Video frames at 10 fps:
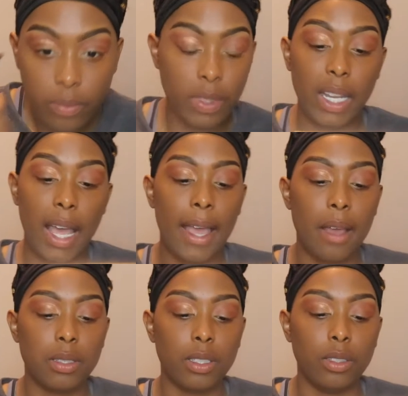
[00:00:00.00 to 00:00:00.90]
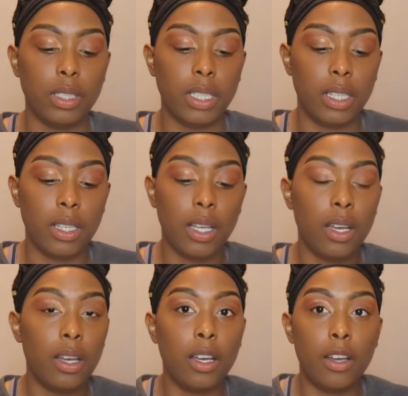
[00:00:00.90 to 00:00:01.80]
And I absolutely
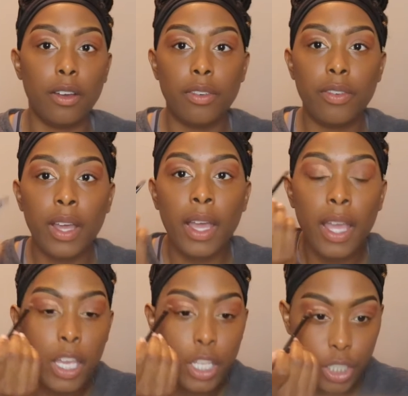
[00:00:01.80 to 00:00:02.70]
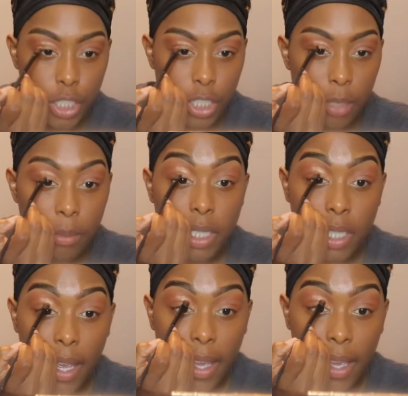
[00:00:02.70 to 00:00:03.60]
love shimmer
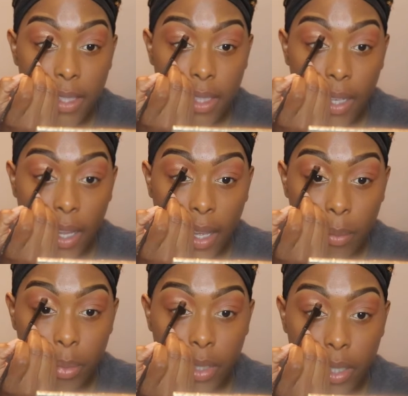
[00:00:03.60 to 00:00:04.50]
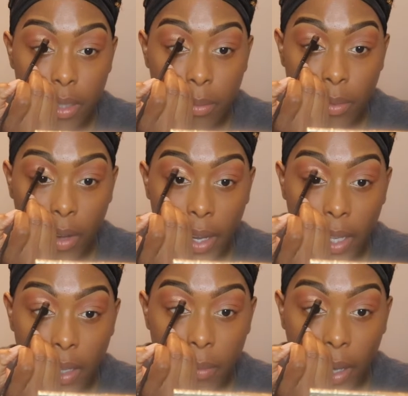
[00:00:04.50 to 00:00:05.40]
shades, and I like putting them
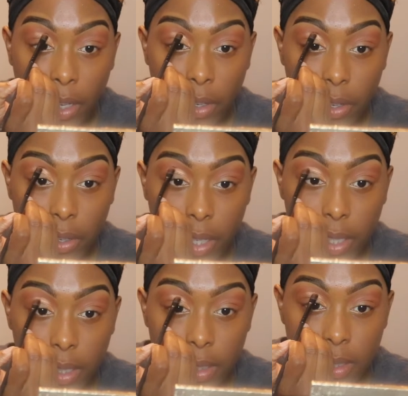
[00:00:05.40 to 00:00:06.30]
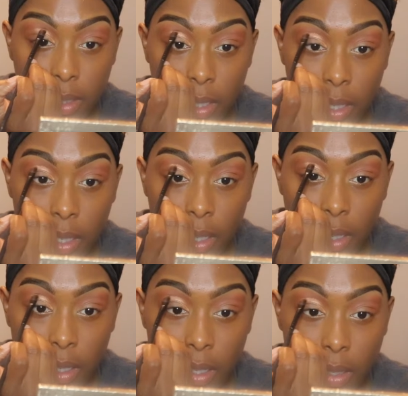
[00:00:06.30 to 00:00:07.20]
right in my crease
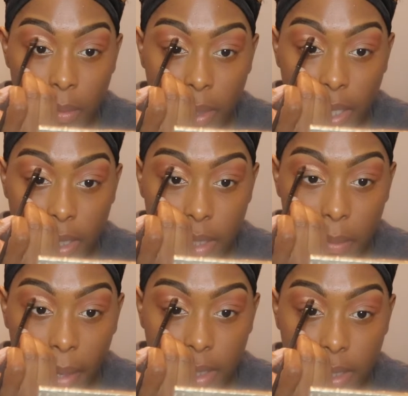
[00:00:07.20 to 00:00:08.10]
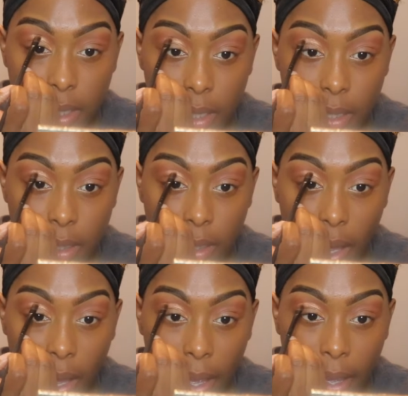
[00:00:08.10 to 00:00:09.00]
because it makes it look
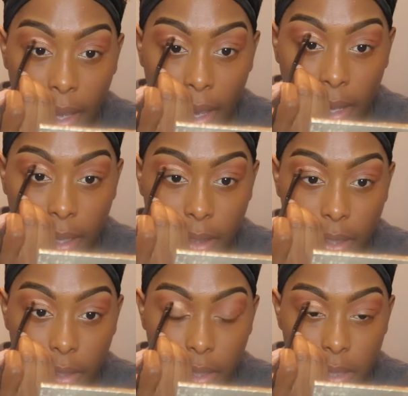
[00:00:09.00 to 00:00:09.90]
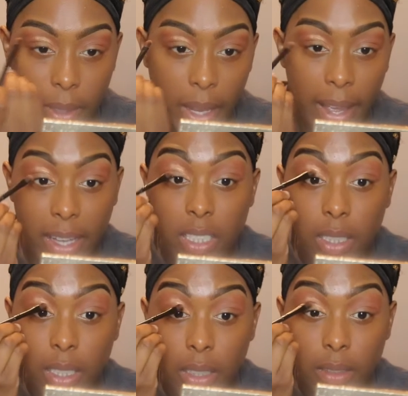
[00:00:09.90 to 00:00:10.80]
like I cut the crease, but I
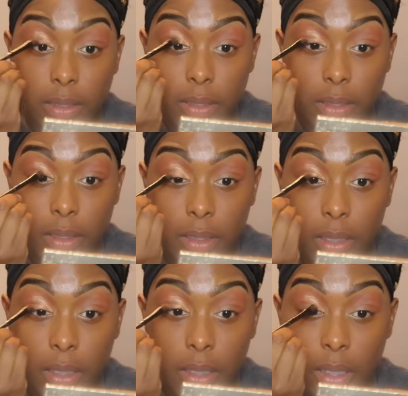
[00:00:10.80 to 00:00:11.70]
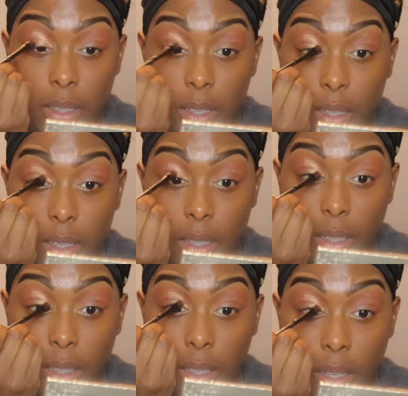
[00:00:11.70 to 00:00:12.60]
actually didn't.
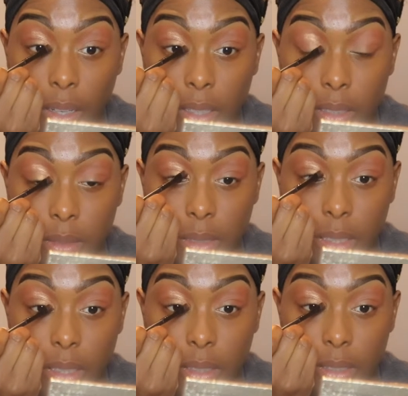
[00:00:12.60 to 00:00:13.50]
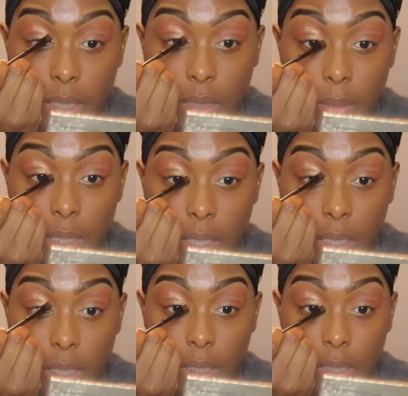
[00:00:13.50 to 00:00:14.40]
You know, I just put a little shimmer
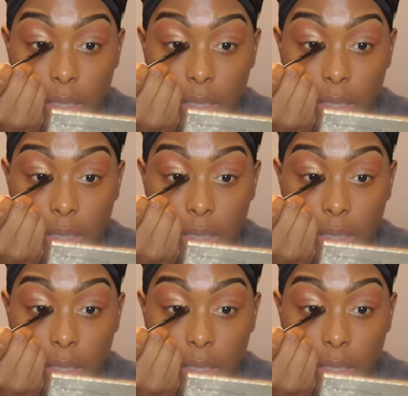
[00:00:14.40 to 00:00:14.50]
there.